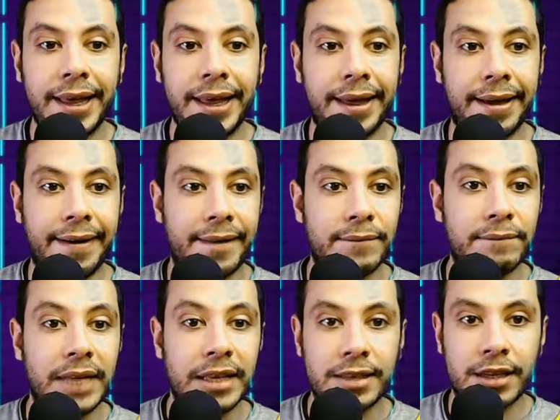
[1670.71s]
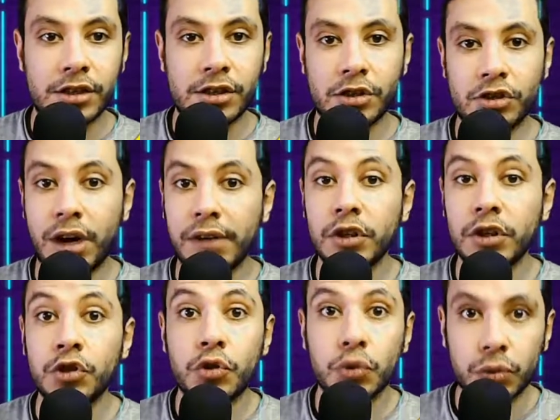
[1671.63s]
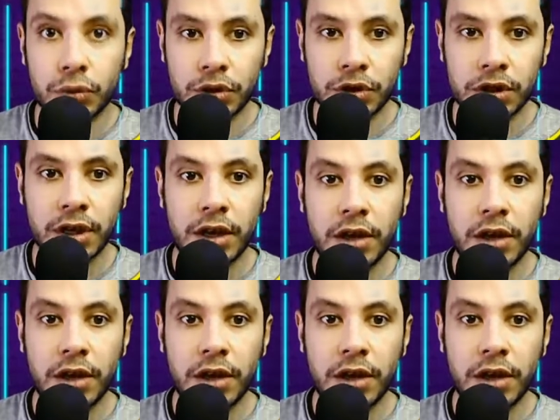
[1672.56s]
This travel insurance